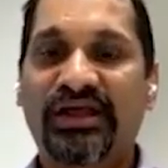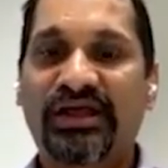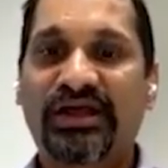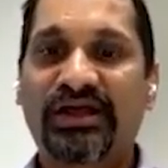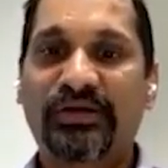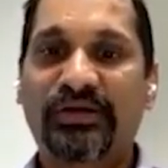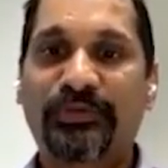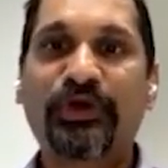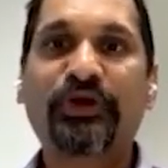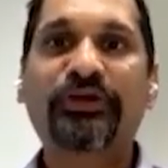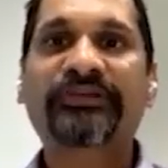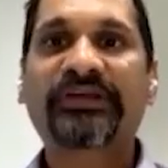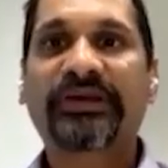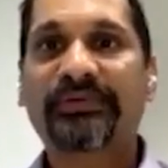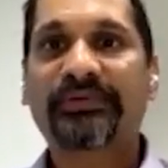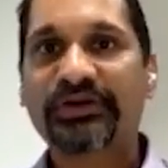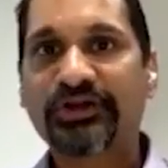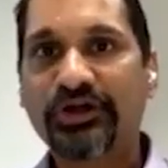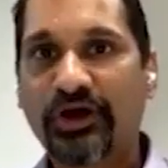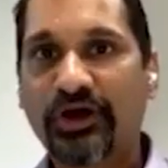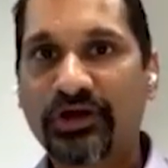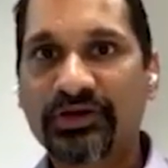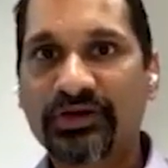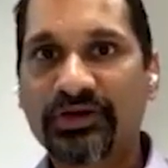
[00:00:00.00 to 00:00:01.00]
We also have a
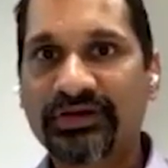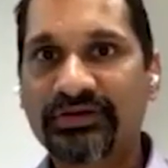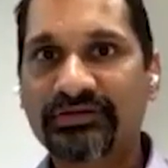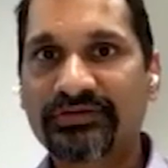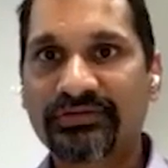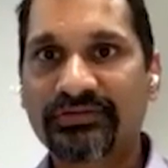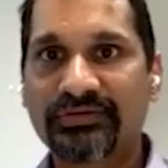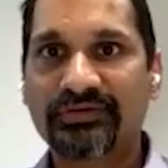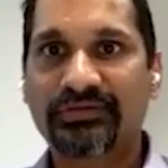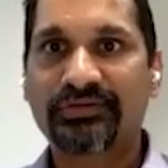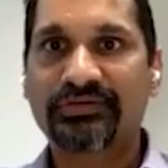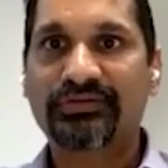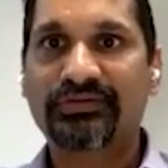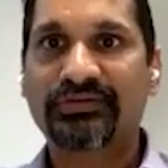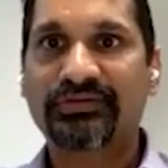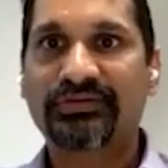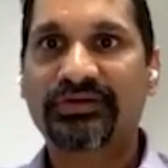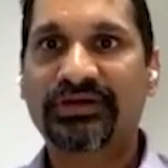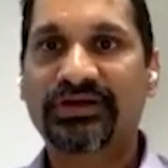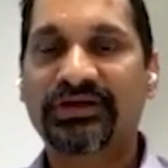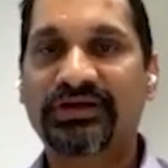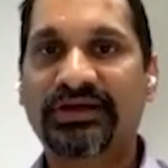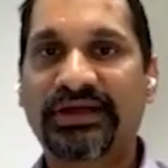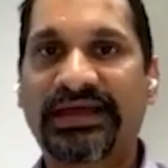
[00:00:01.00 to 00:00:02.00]
dog,
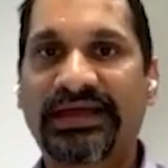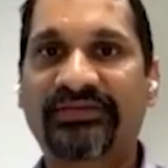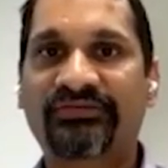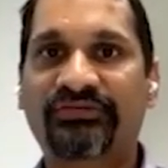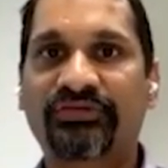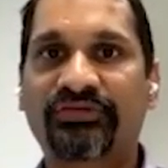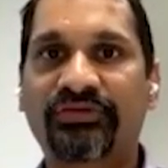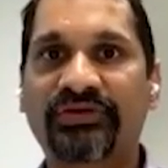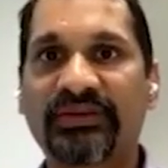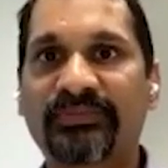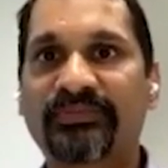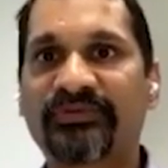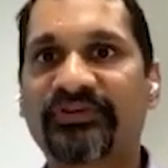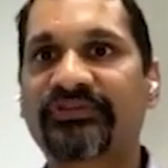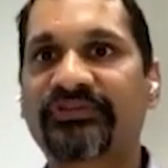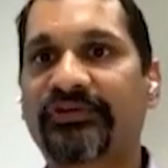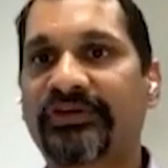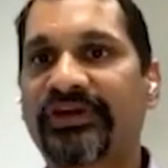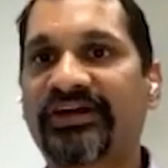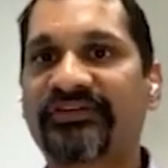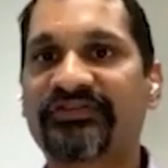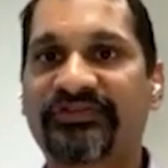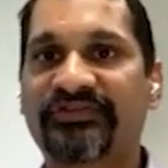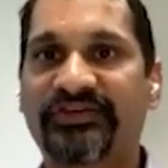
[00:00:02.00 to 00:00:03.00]
so Astro keeps us
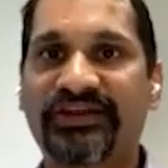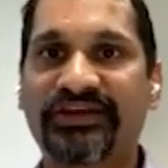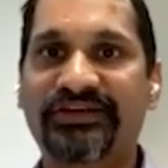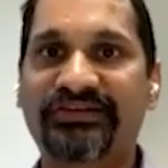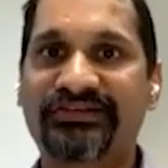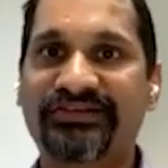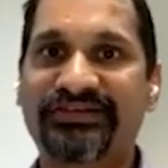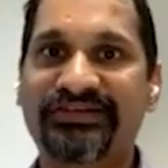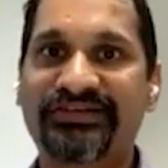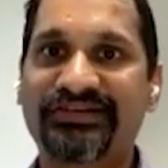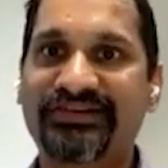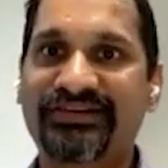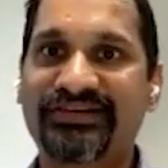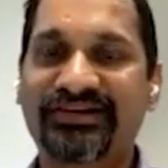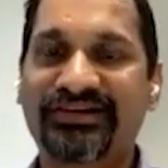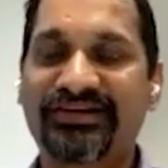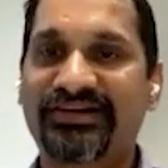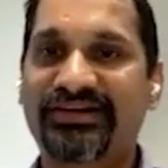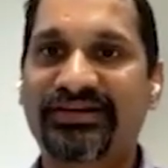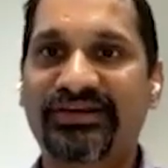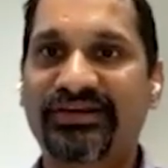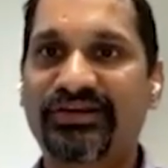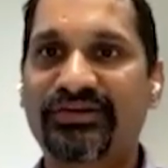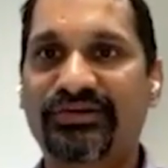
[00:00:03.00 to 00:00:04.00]
on our feet, and
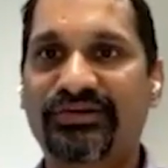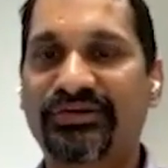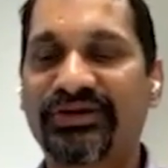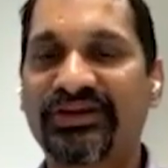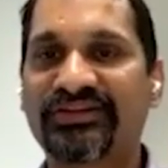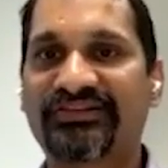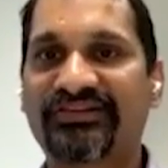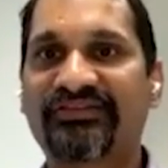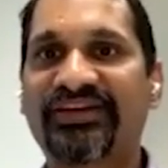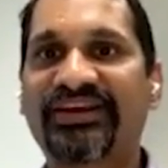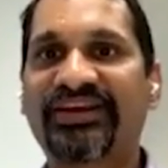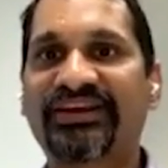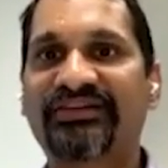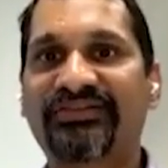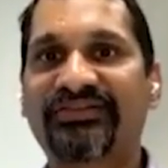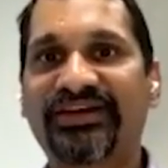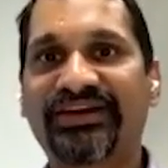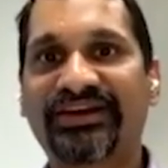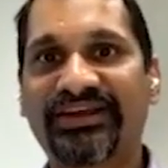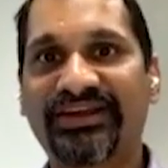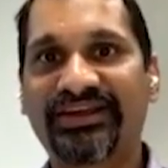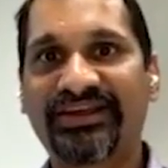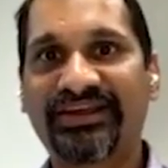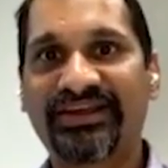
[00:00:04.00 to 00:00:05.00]
it's a very,
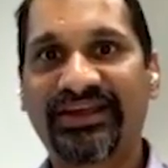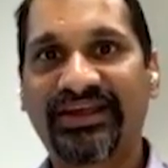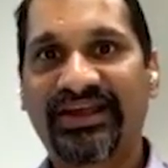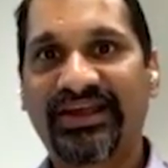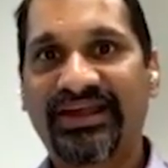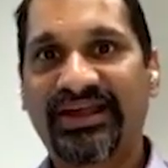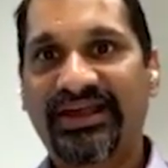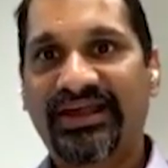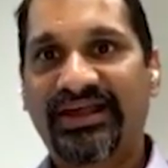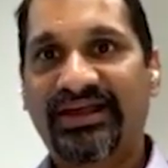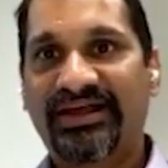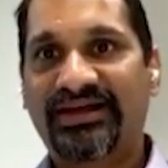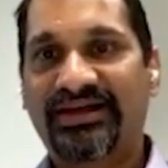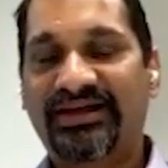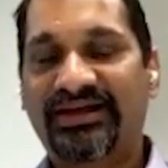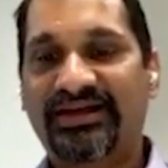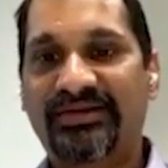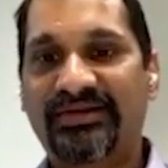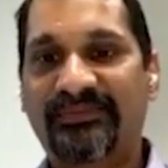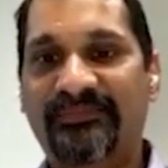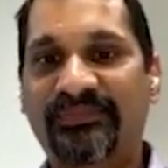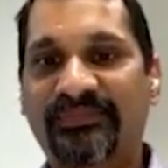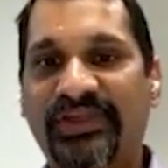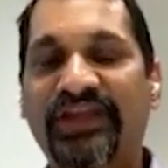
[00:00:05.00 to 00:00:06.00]
very
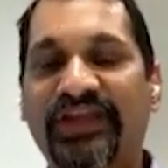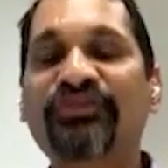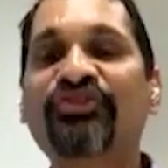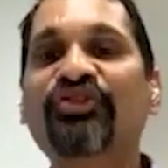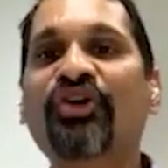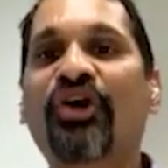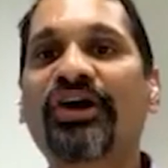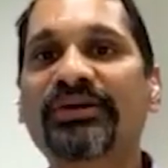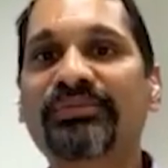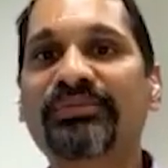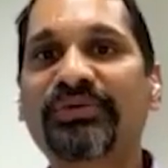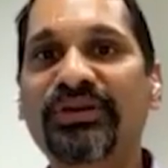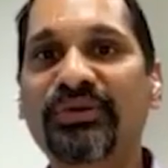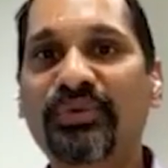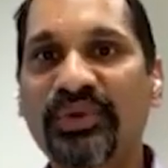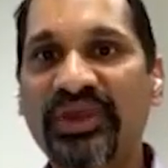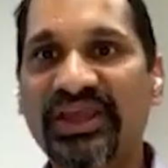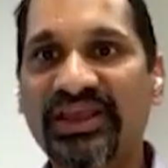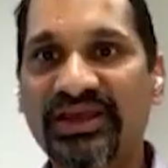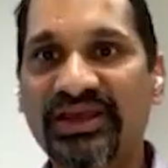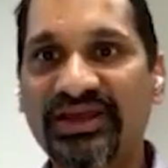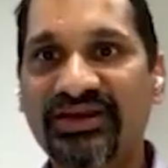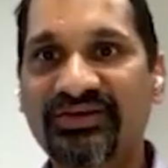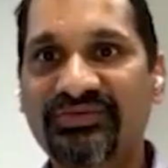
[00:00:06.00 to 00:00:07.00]
enjoyable
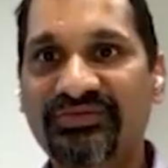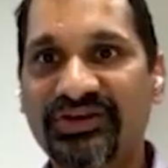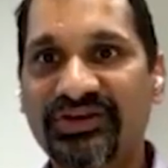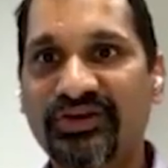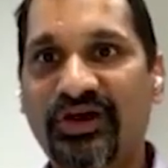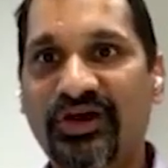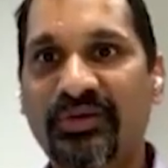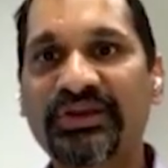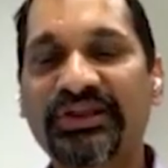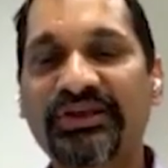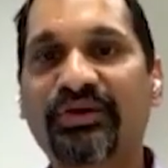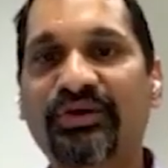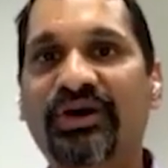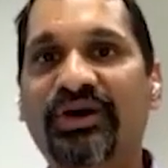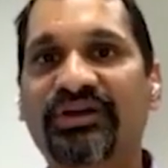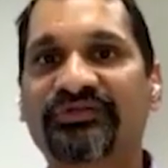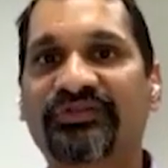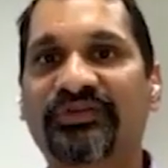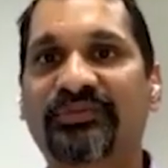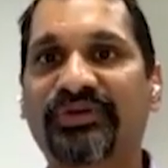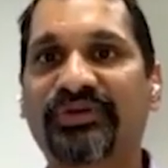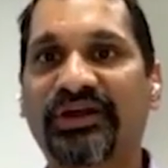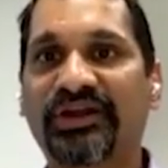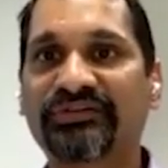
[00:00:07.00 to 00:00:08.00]
weekend. We normally go out
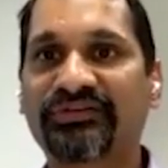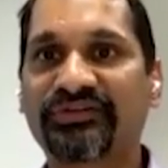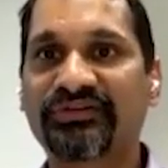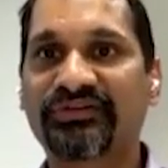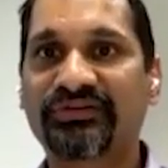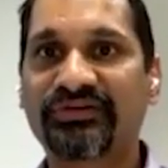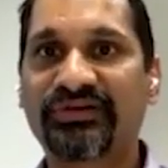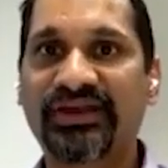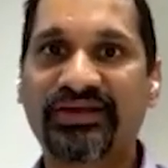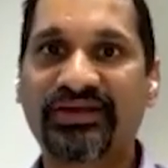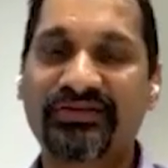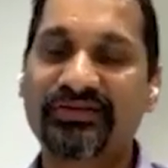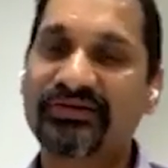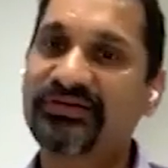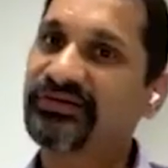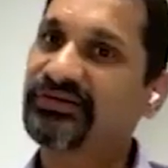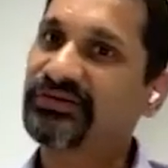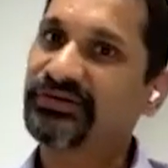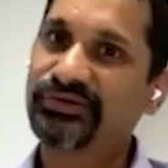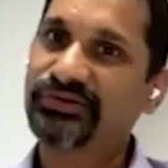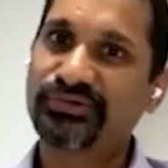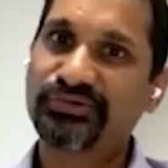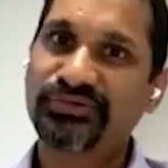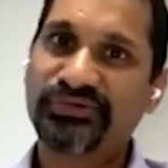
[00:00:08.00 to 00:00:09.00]
for brunches
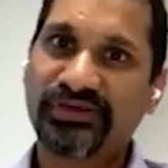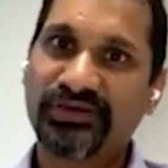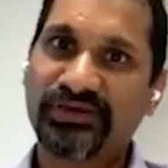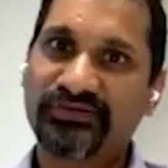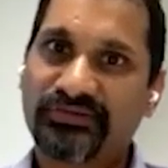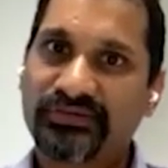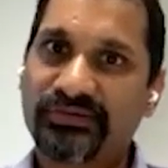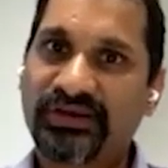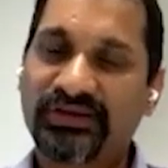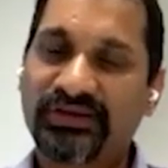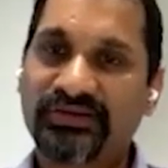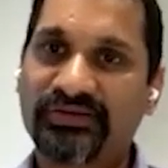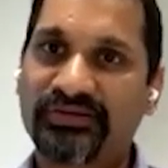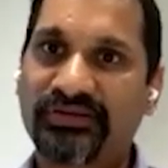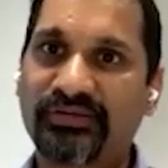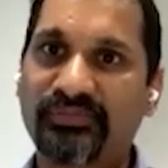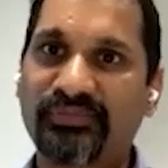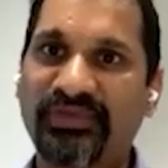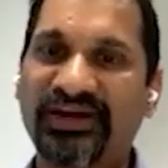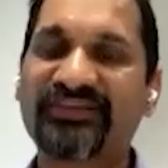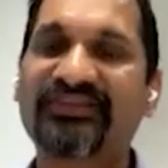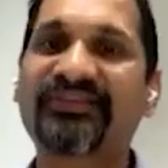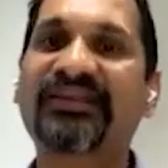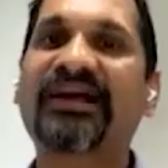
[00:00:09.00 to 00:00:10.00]
together, do things together.
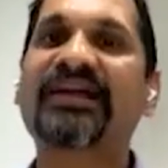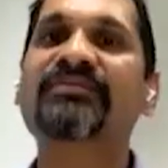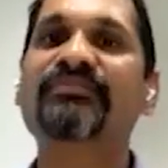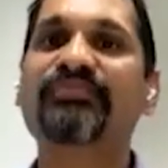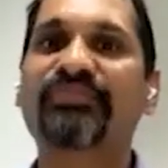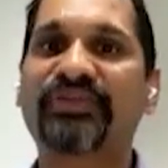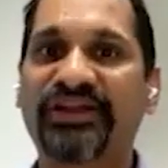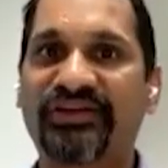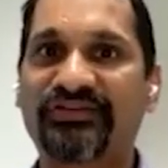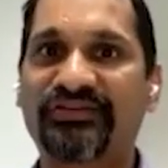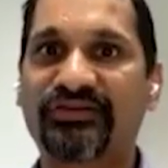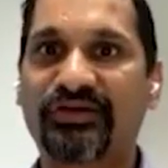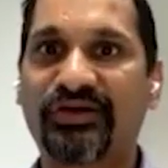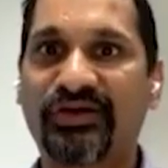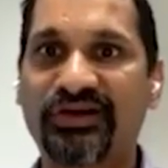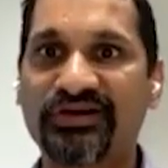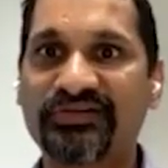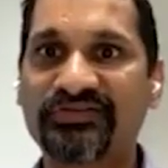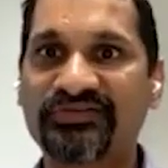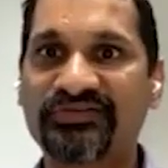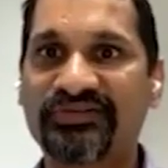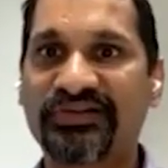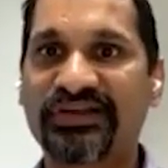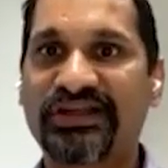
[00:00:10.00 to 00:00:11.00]
My son plays
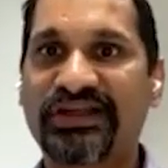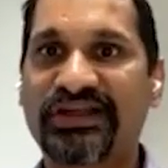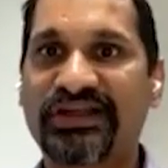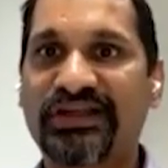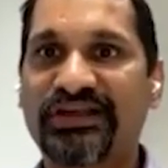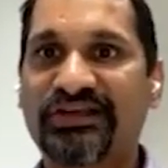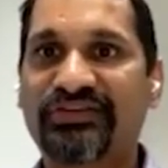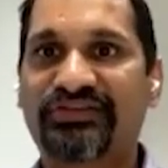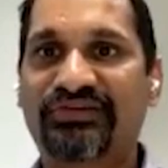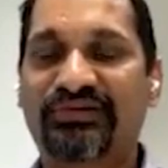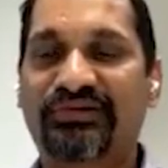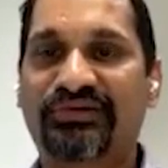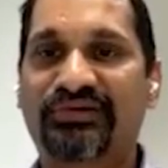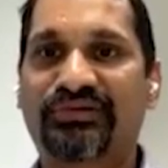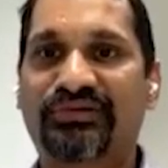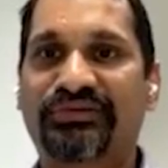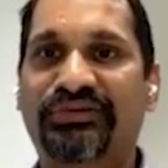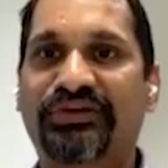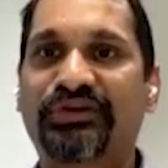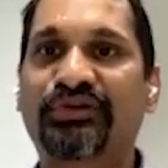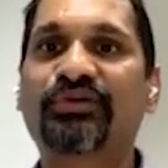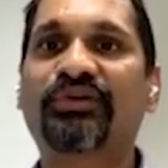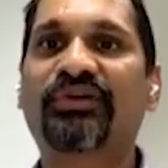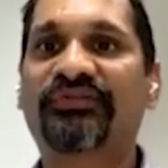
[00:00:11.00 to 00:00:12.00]
golf, so
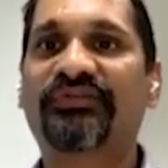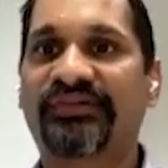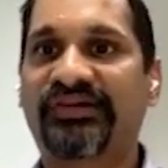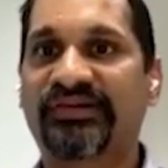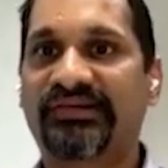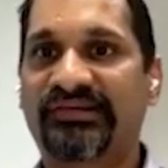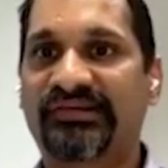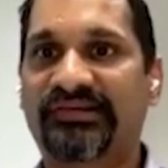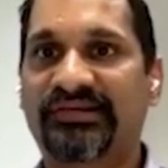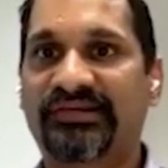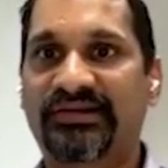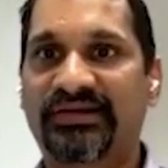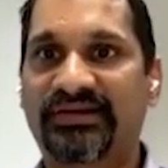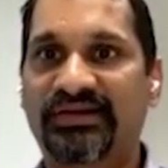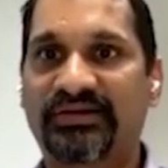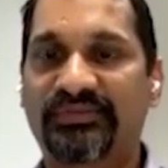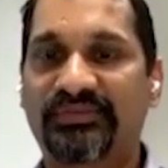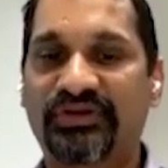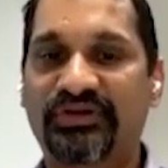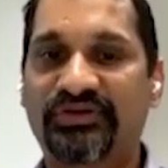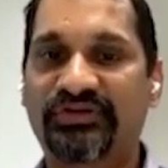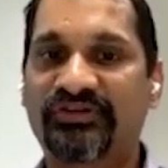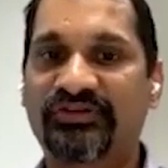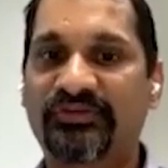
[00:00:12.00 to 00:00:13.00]
the two of us,
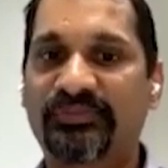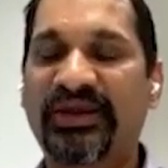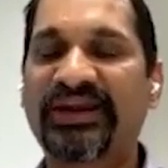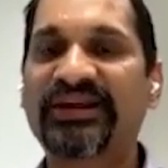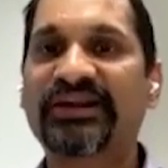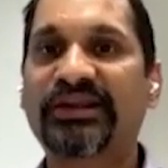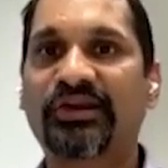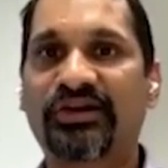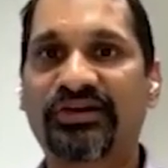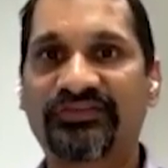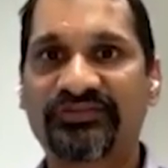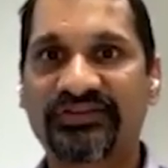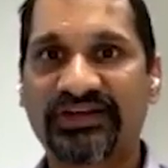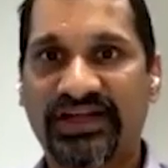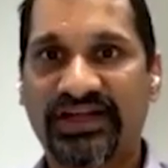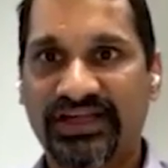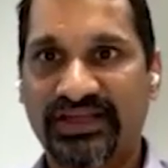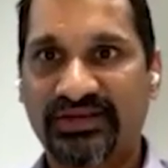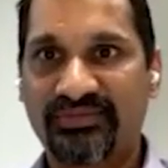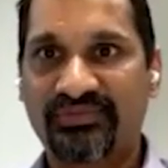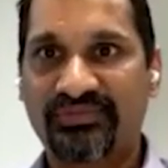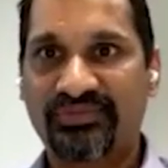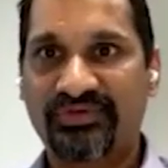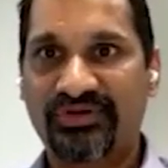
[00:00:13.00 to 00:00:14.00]
spend a lot of
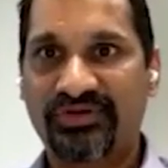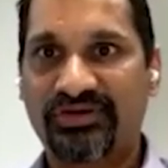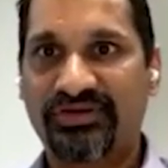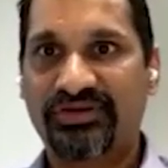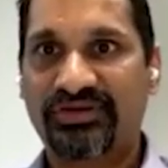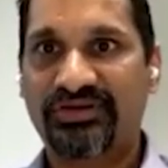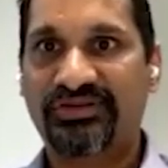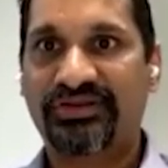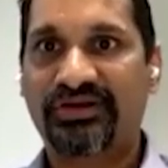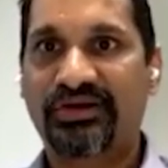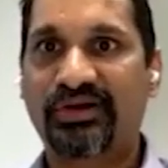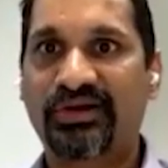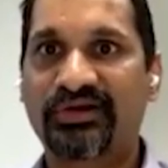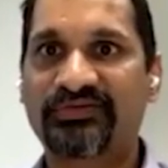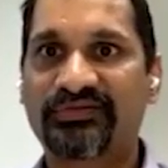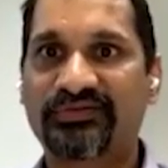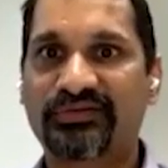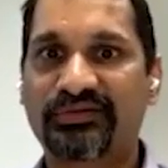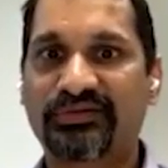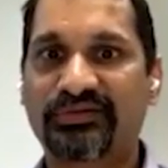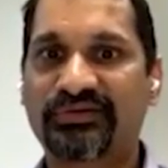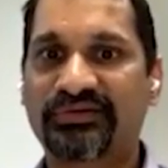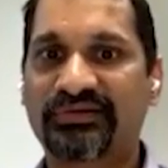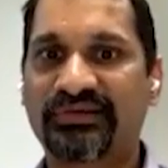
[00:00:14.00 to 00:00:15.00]
time on the golf
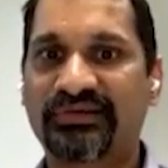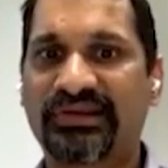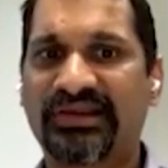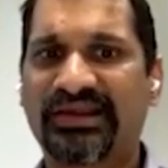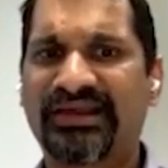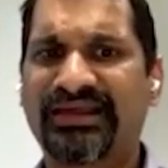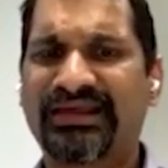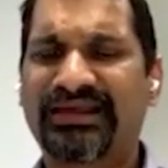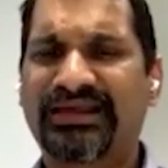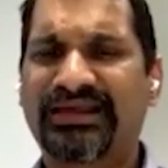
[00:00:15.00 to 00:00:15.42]
course.